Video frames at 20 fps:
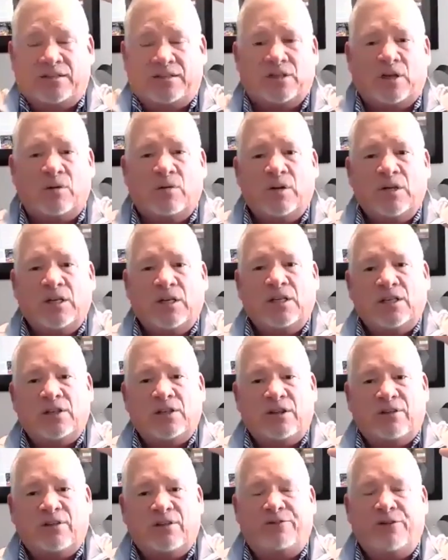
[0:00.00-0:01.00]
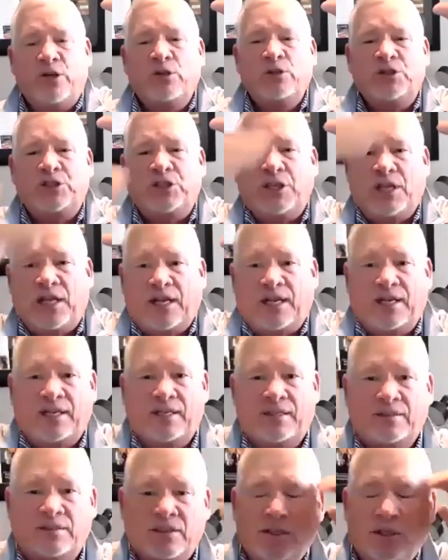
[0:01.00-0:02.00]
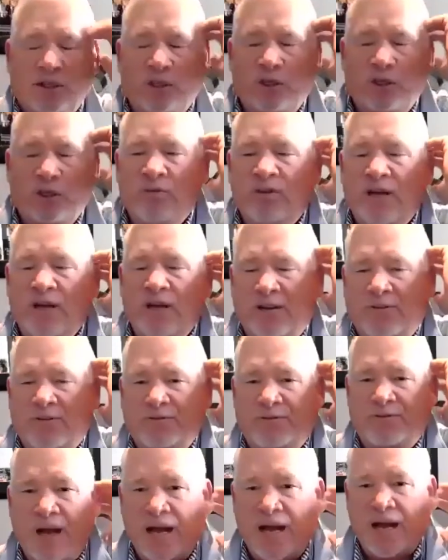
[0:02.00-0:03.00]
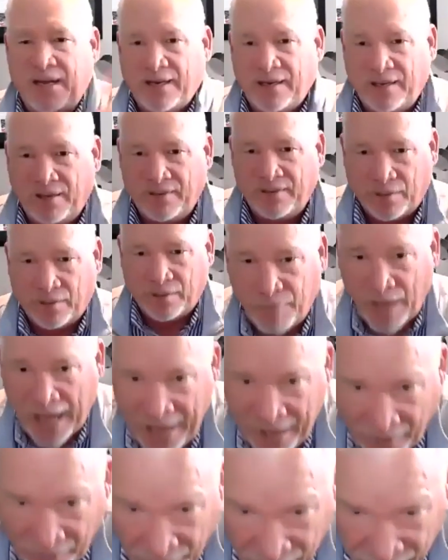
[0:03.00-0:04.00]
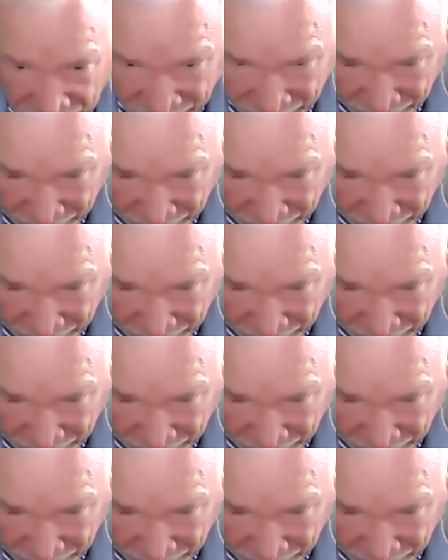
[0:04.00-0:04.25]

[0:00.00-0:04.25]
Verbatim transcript: So the food chain is you've got to find the buyers